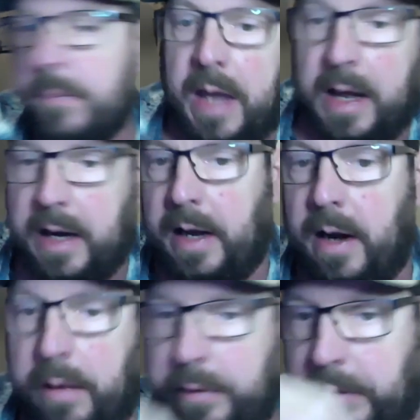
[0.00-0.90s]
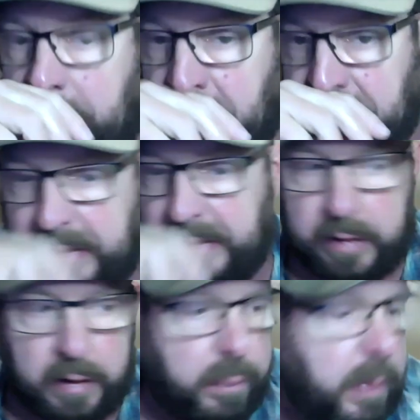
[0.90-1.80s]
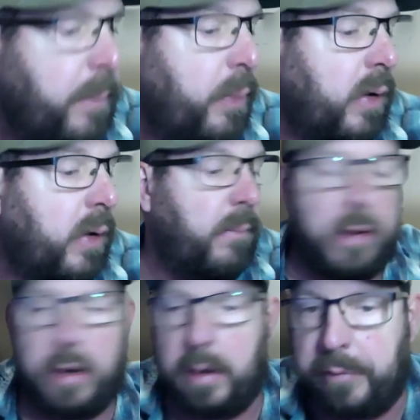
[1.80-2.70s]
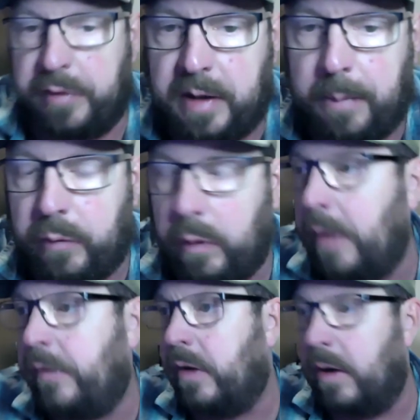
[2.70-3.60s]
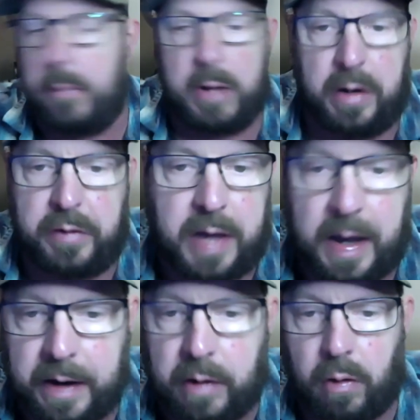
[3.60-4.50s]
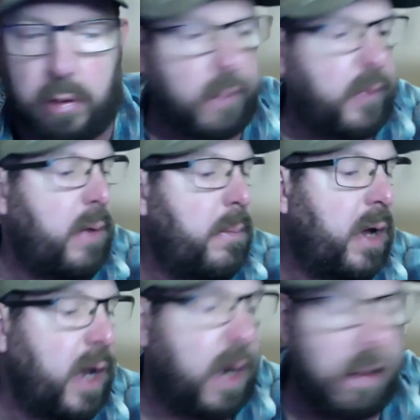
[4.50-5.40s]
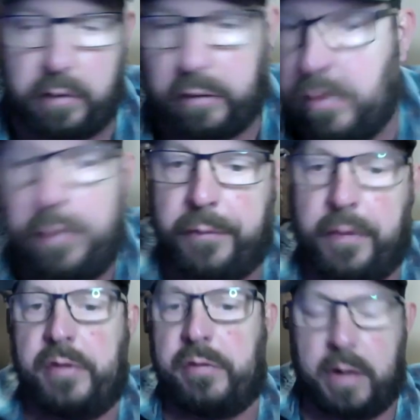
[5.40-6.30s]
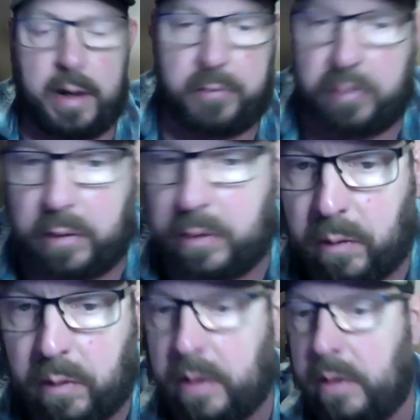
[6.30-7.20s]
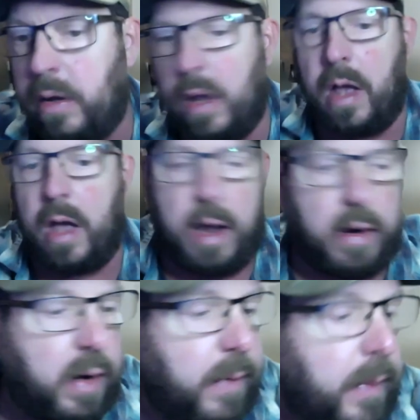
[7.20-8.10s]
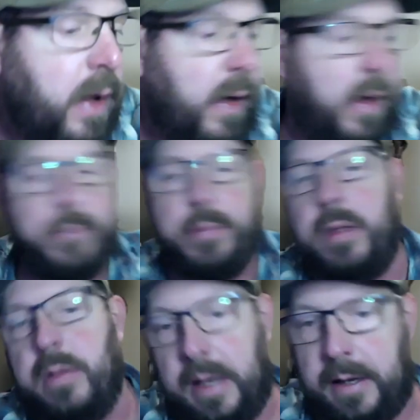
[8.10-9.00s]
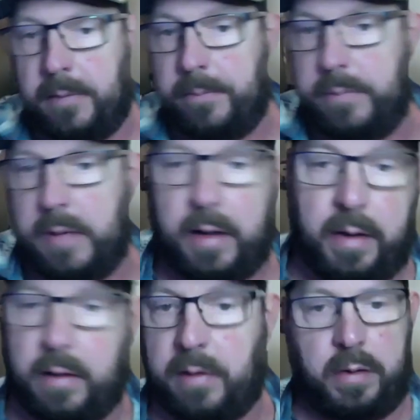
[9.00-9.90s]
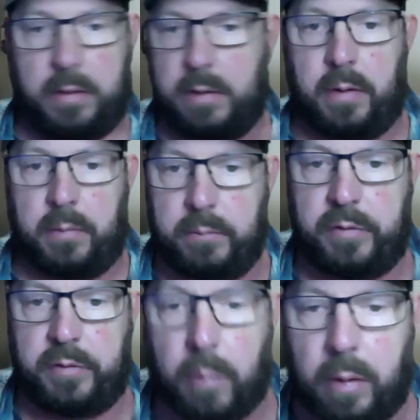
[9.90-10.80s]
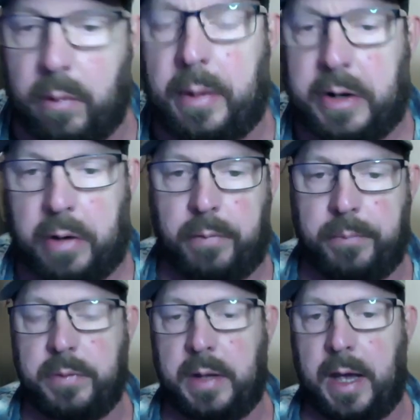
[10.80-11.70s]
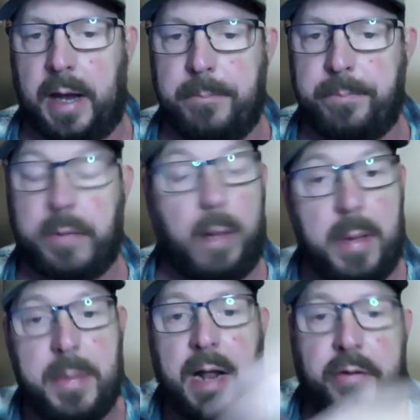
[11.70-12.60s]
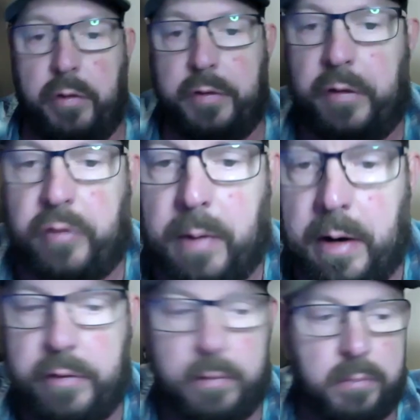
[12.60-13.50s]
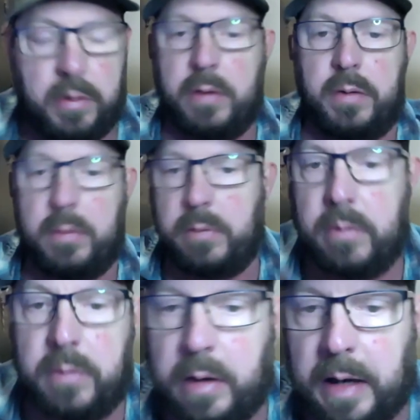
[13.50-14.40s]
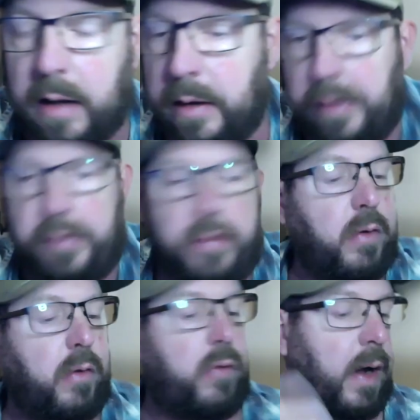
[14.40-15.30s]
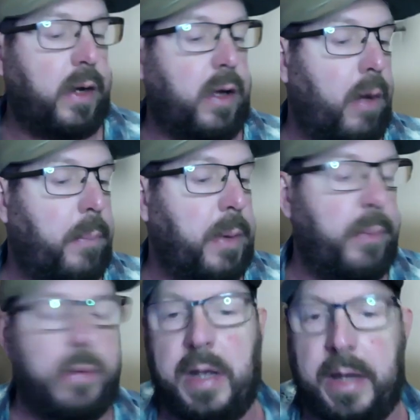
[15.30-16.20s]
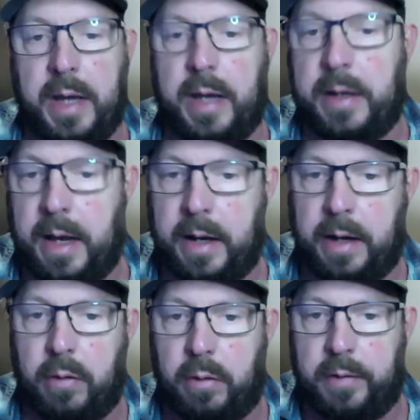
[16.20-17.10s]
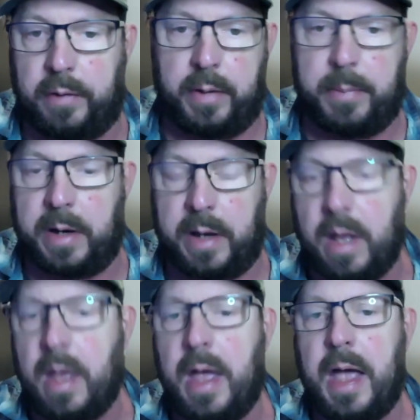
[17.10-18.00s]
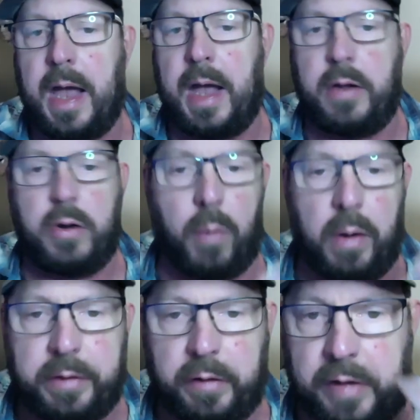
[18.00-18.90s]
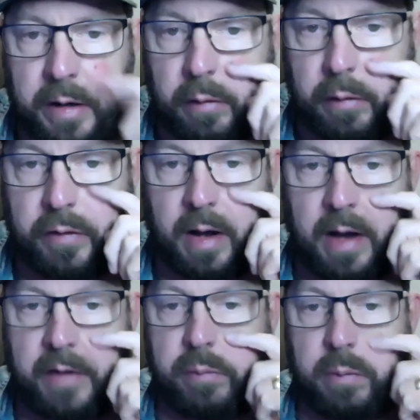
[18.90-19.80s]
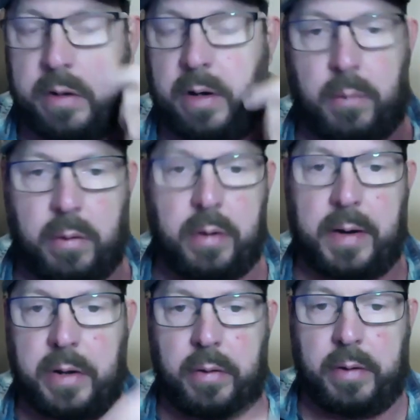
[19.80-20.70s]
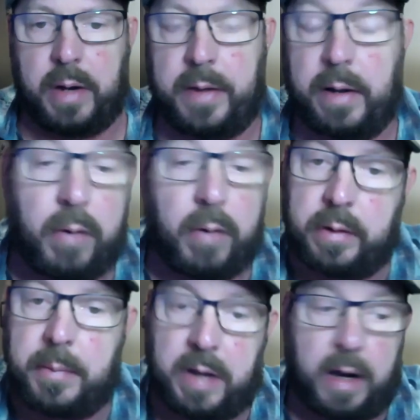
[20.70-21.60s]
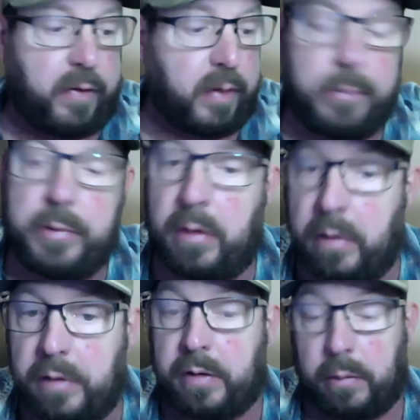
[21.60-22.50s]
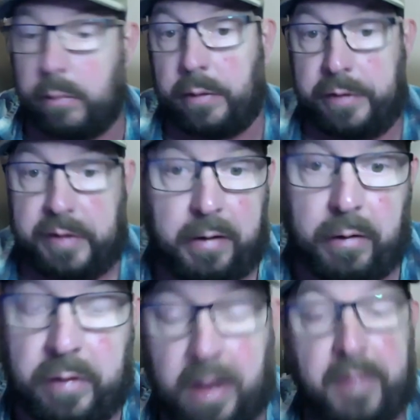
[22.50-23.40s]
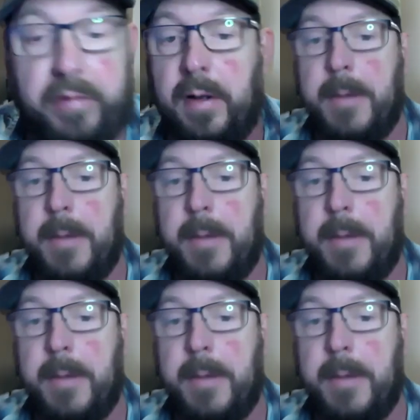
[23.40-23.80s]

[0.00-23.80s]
and I got all the you know lists of these people, and I'm and I'm skip tracing them, and I just can't get a hold of anybody, and it's just so frustrating. I'm so annoyed, and and like you know, so what, what do I do? Okay, maybe that's your situation. You, you you got a list and you're trying to call people and you can't can't get a hold of anybody and you want the secret sauce what you know what do i do kind of thing. well let me tell you something there is no real secret sauce